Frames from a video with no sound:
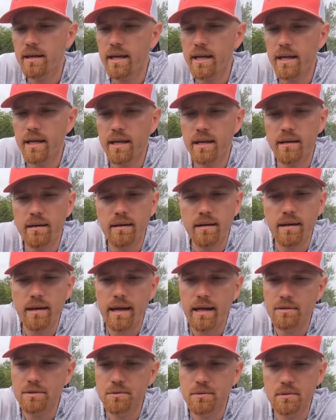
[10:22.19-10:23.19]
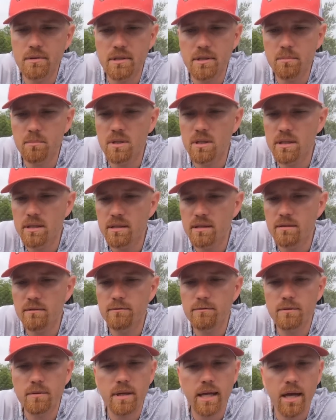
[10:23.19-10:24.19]
and I truly believe
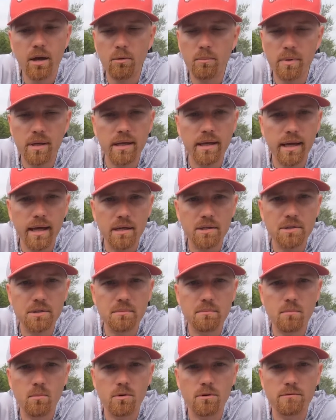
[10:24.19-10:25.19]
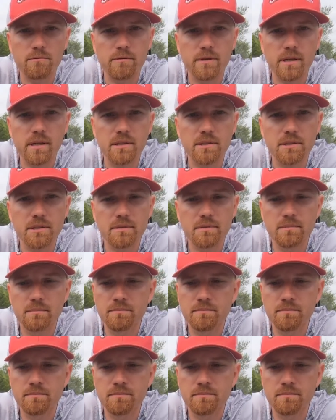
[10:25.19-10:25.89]
help me catch more fish.